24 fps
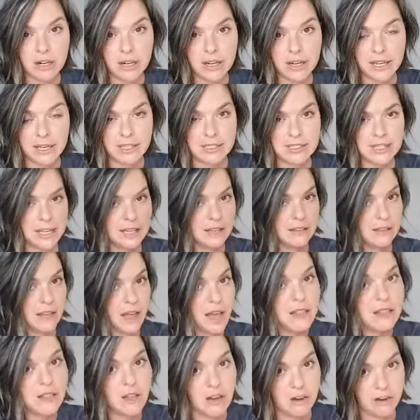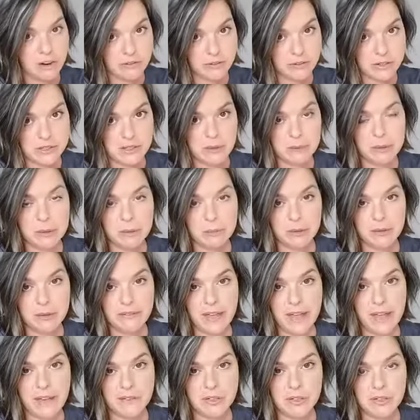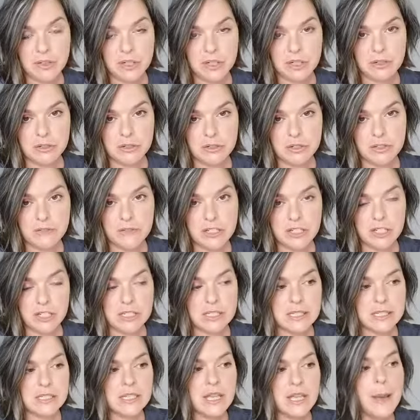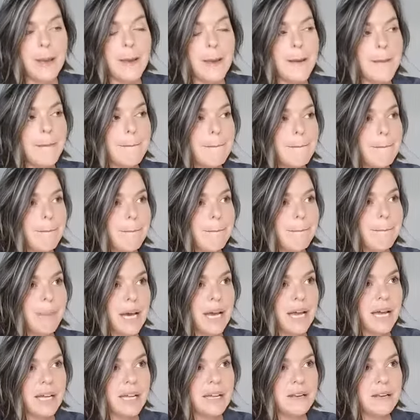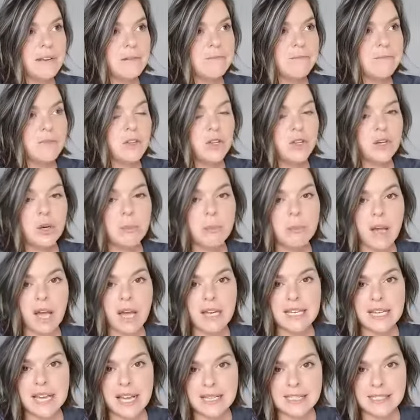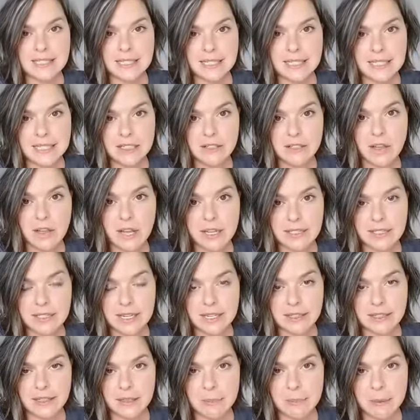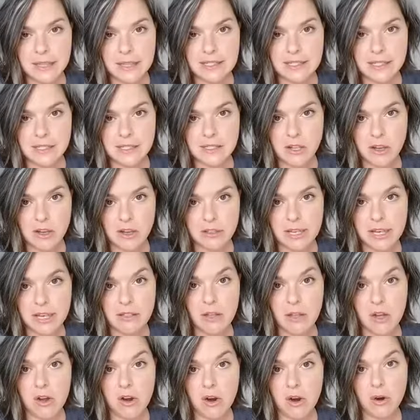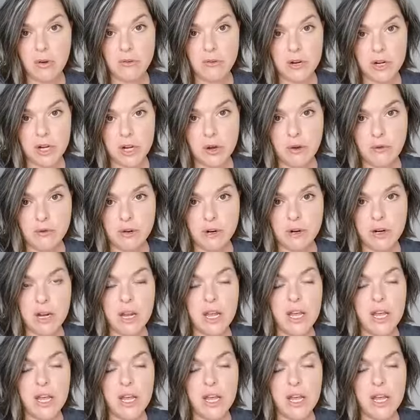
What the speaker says: It can take a lot longer for some people if they have nutritional deficiencies. But your body has to heal on a daily basis all day long, over and over.